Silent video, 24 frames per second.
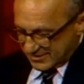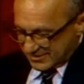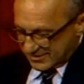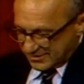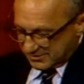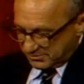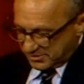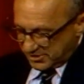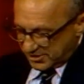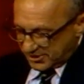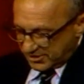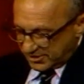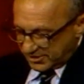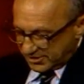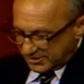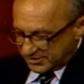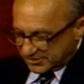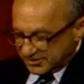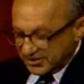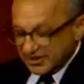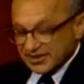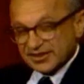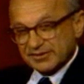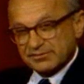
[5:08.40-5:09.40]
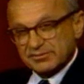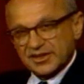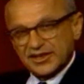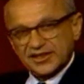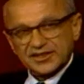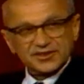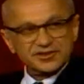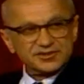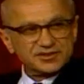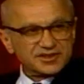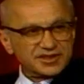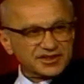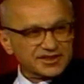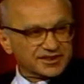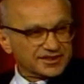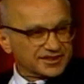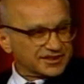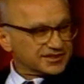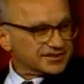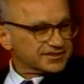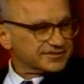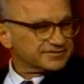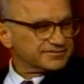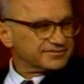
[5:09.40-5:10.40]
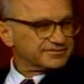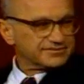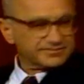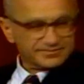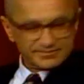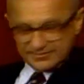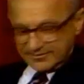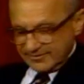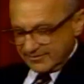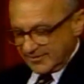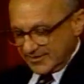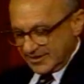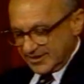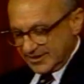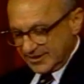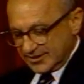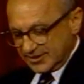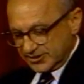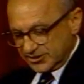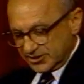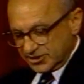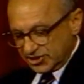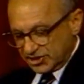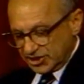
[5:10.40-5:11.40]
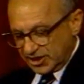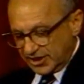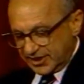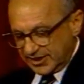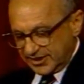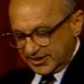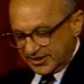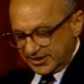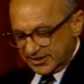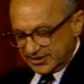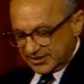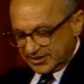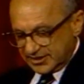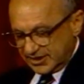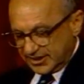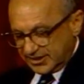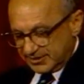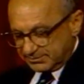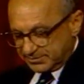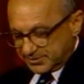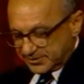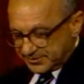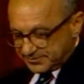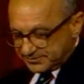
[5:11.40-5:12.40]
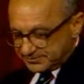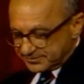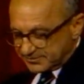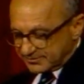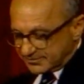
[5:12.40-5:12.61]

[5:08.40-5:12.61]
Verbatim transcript: because the Mayo Clinic is a shining example